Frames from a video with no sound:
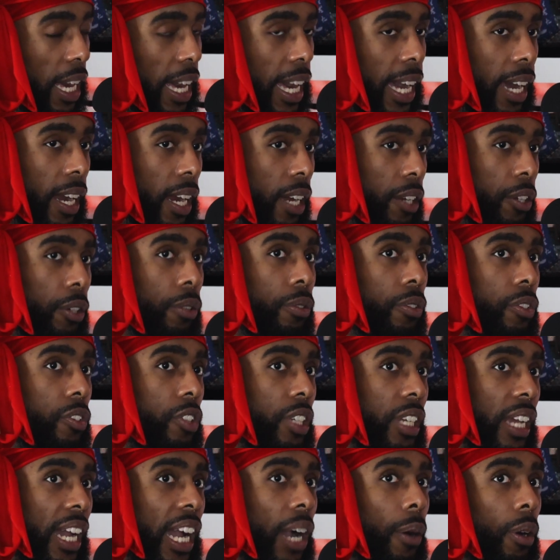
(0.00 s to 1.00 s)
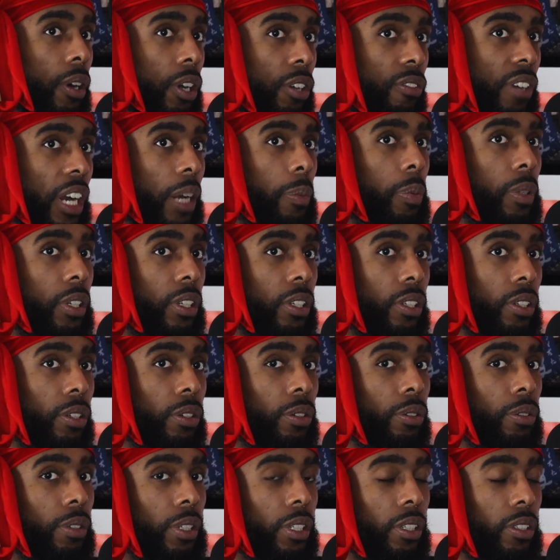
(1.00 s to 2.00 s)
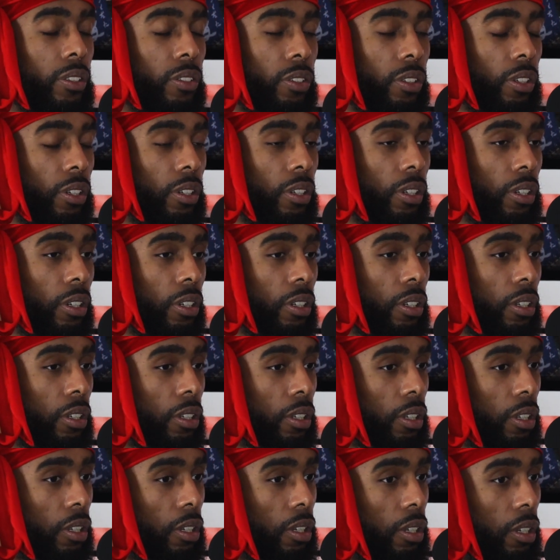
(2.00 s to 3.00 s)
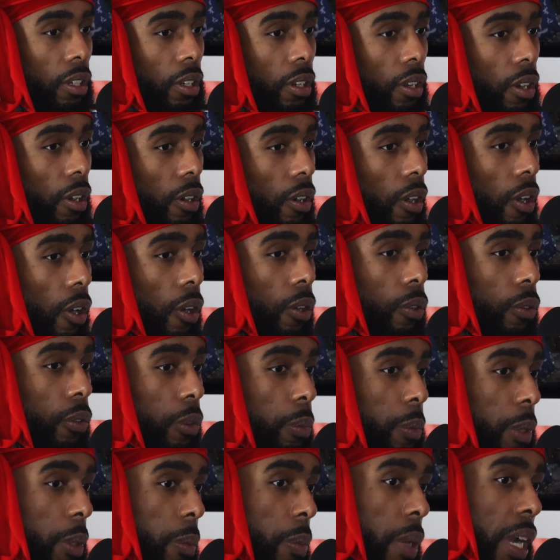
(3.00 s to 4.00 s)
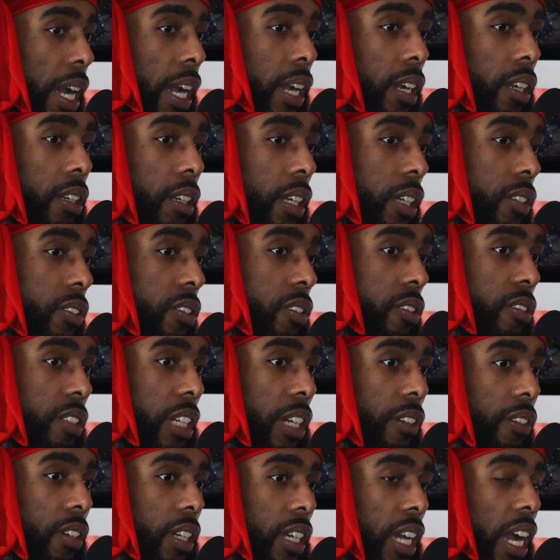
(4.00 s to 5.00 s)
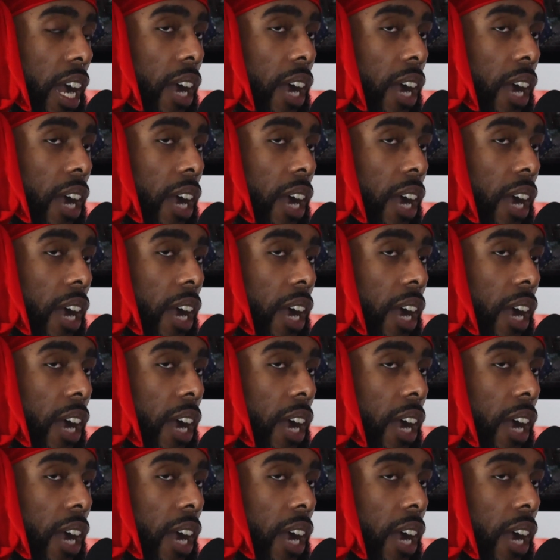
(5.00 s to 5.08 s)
And I don't see how a crappy deal is gonna hold me back necessarily.